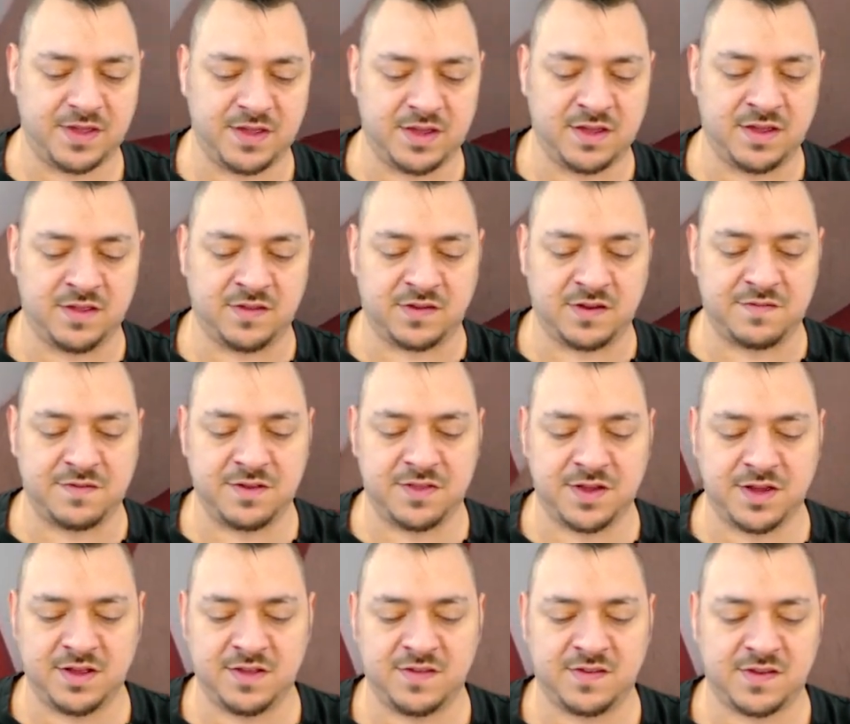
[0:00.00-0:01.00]
is
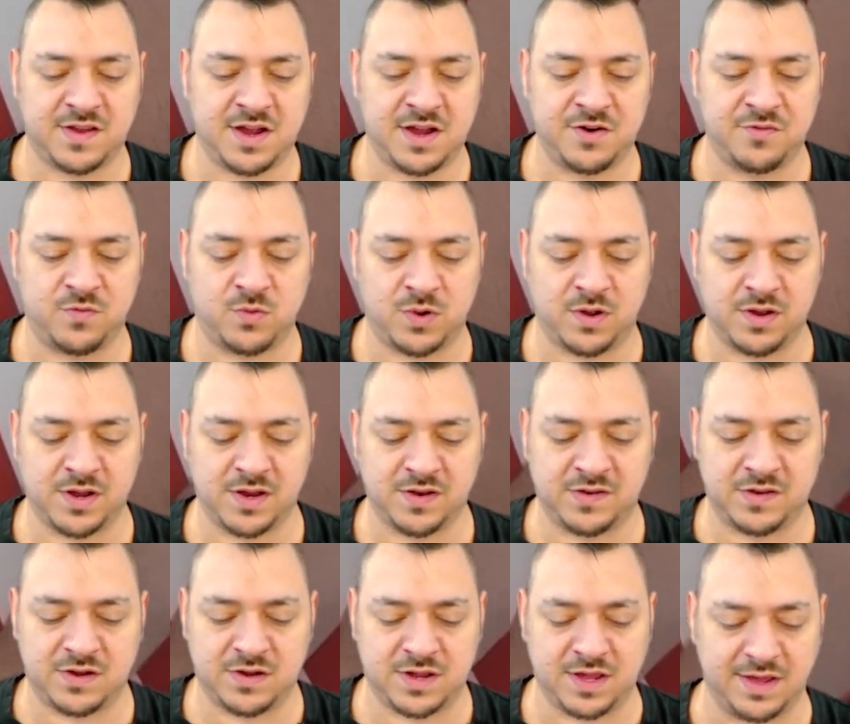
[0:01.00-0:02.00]
everything inside of Walkie
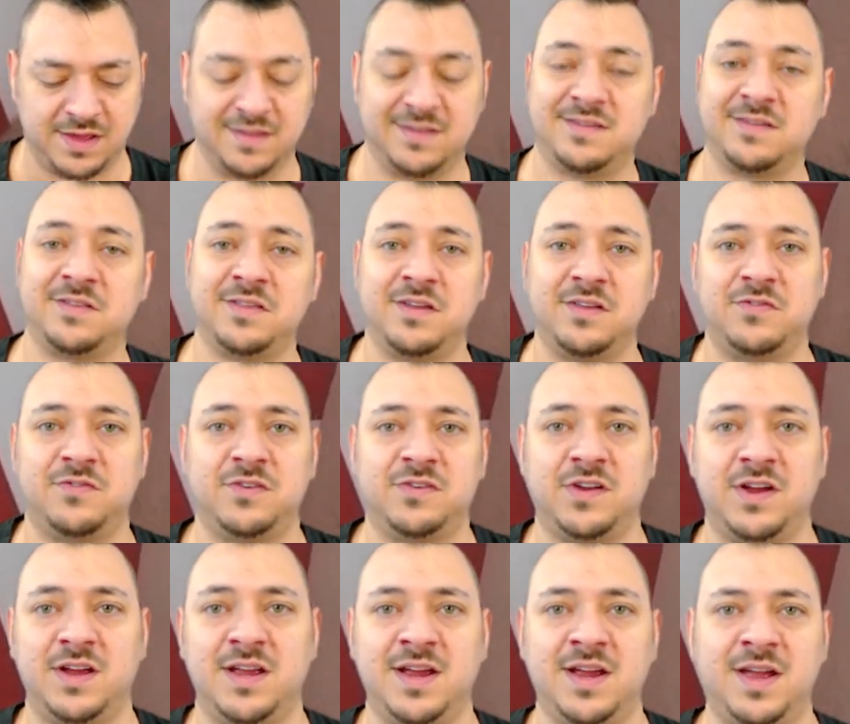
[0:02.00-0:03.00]
Talkie. So thanks for
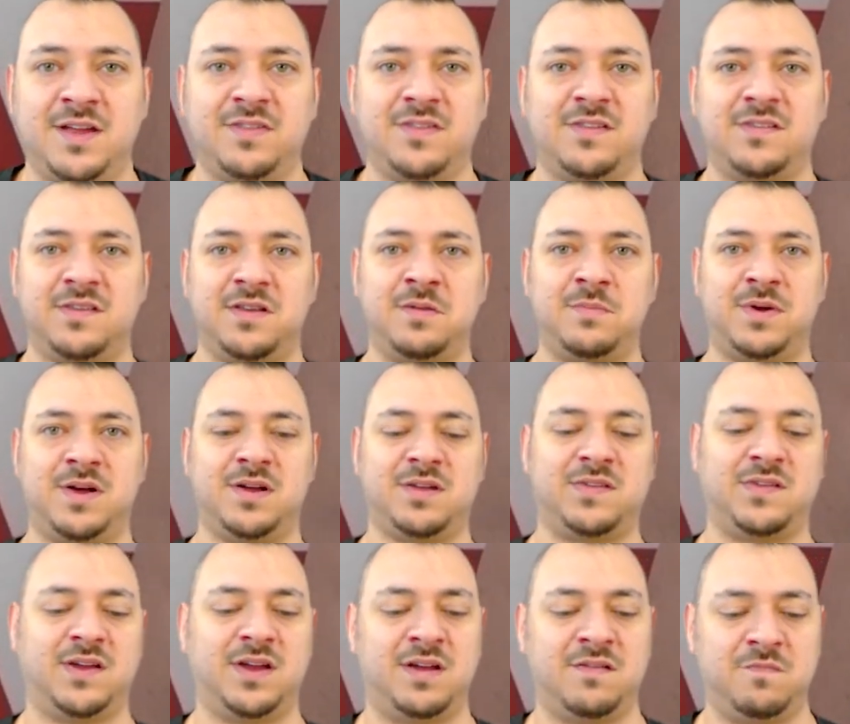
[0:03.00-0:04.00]
checking out this
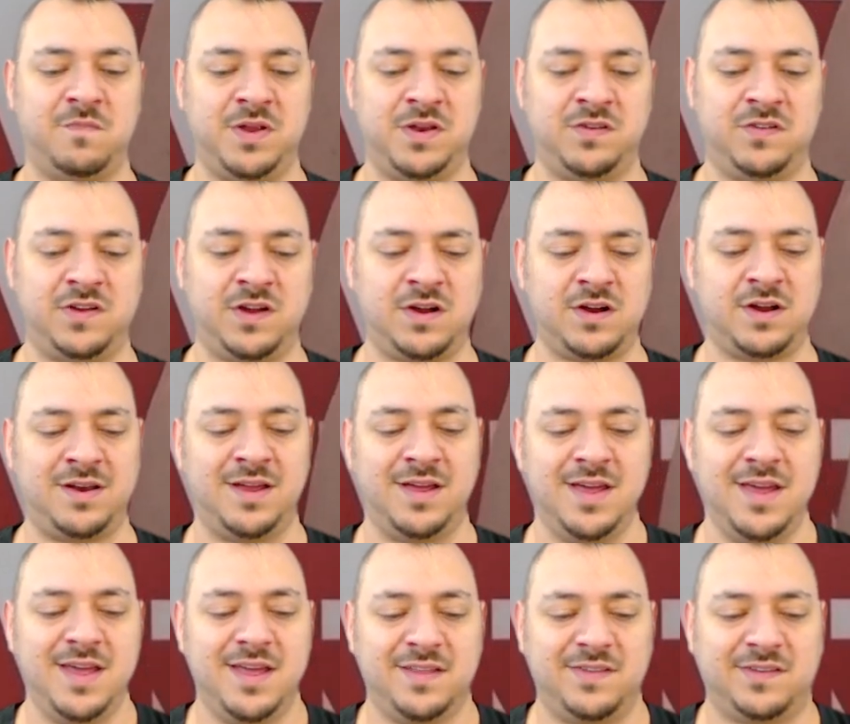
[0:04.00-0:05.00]
unboxing. I've been Jared.
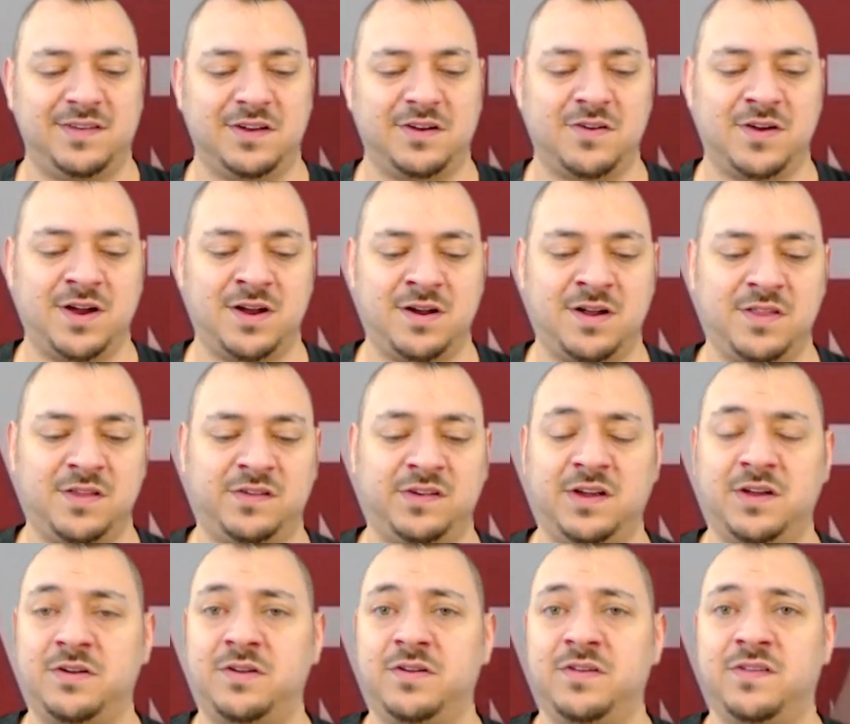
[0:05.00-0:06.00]
Stick around on the
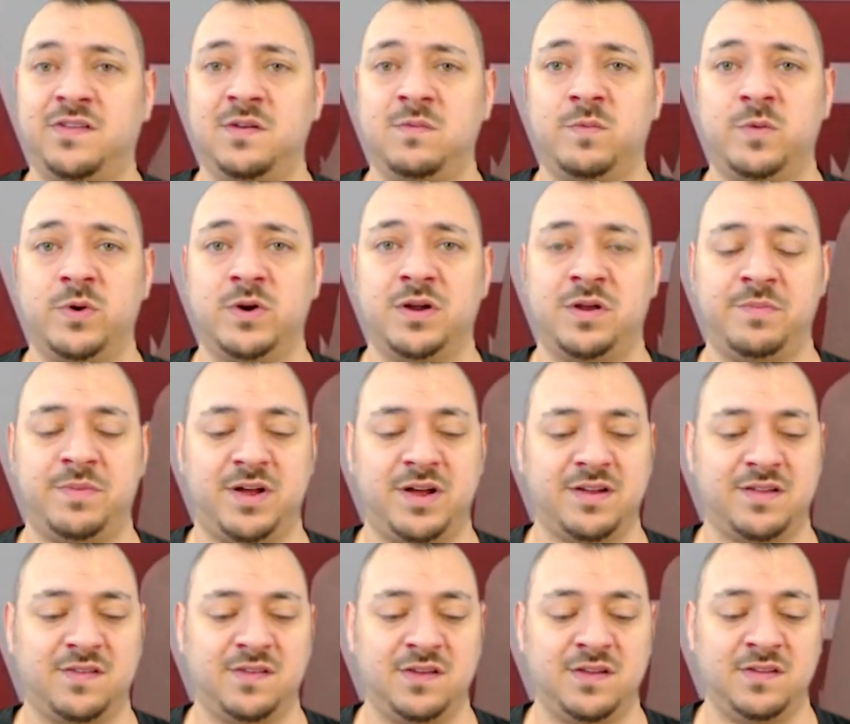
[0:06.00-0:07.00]
channel to see more
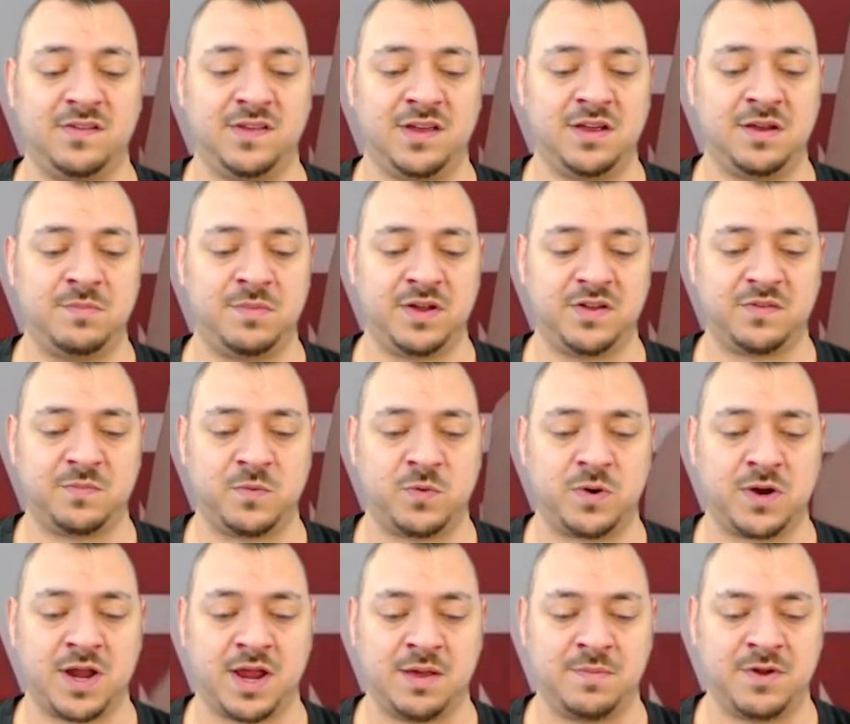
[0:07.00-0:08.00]
unboxings and much
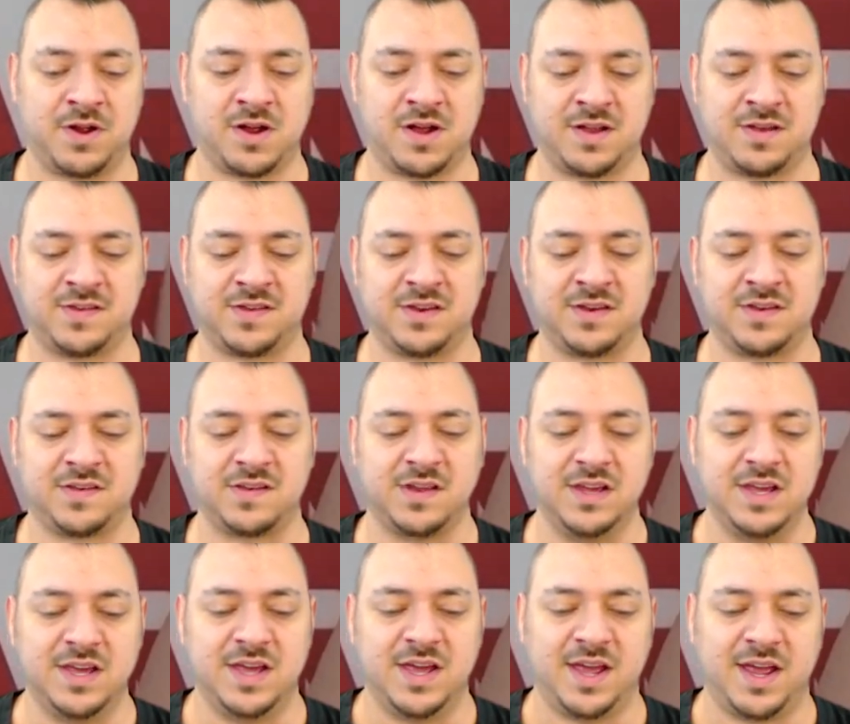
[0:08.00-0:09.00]
more game content.
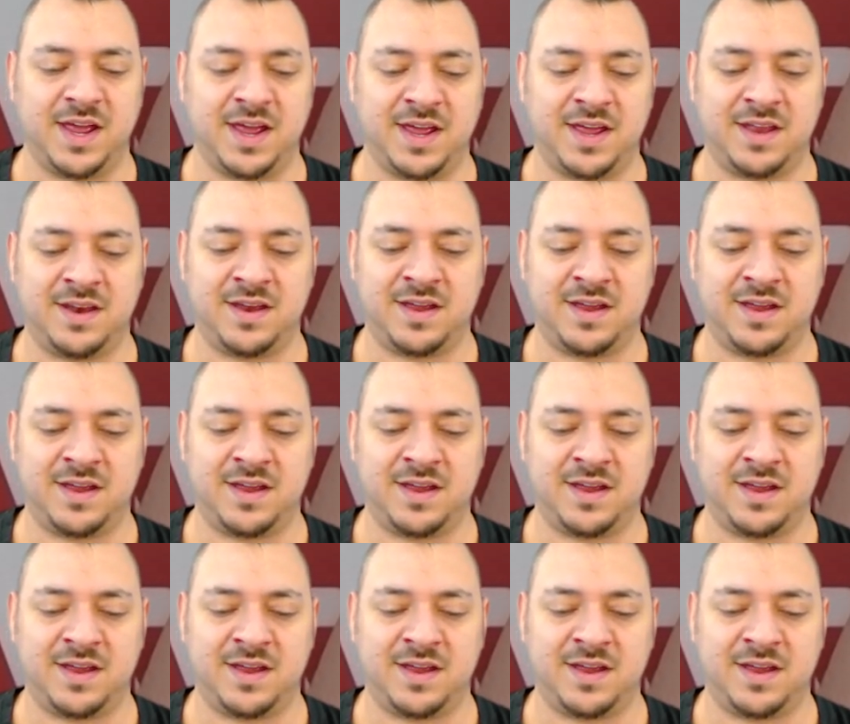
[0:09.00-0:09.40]
And